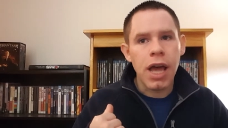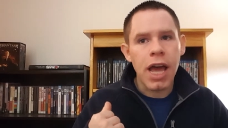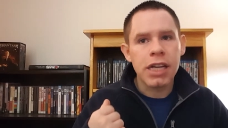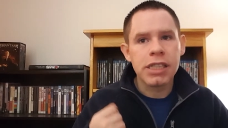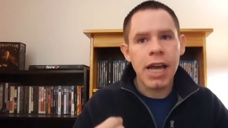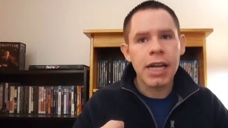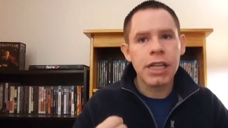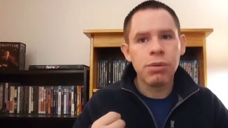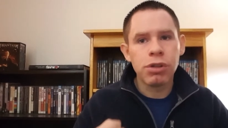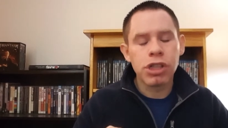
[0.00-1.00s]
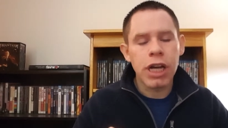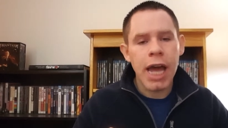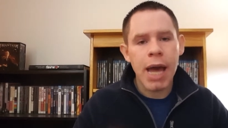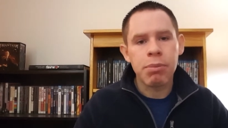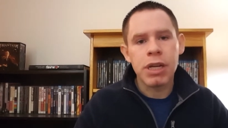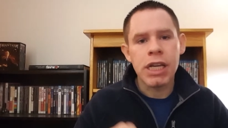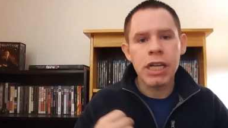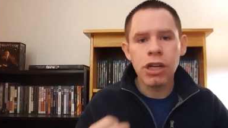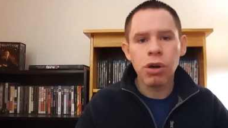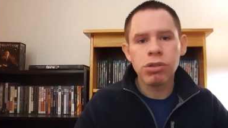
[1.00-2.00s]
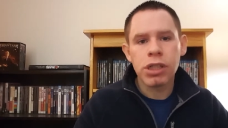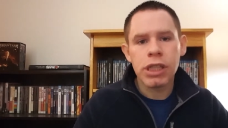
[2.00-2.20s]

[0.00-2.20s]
exactly what's going to happen he knows that